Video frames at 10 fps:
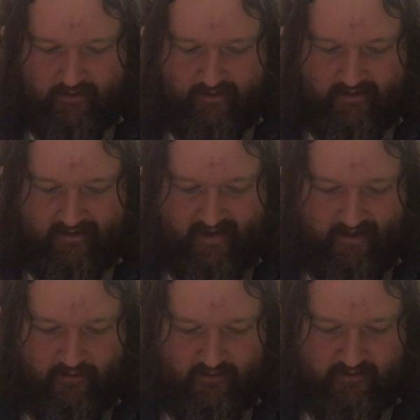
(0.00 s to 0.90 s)
And
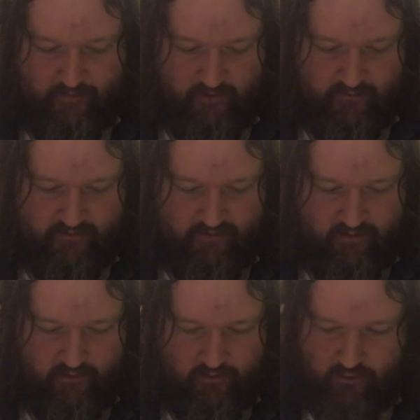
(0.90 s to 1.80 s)
again, I suppose
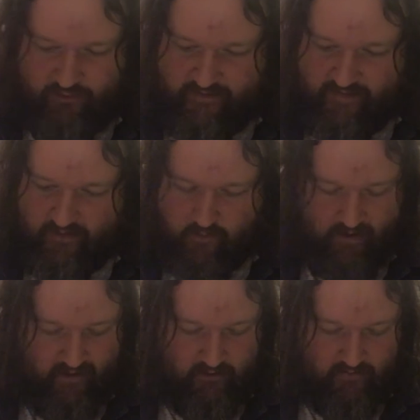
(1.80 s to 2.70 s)
you could spend
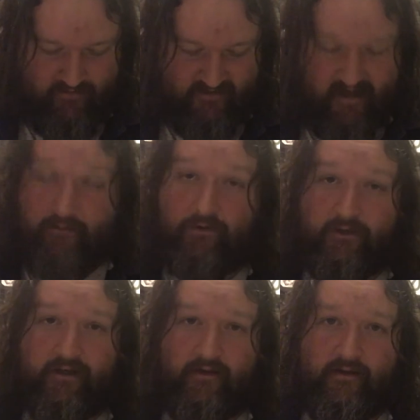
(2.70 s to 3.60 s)
quite a lot of time
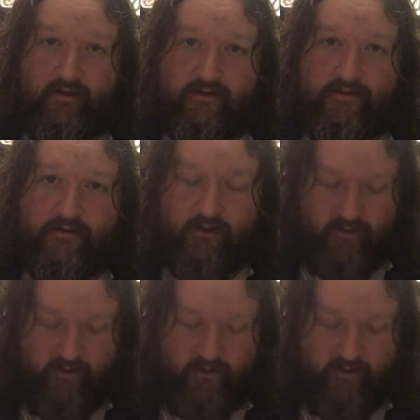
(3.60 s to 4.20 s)
looking at these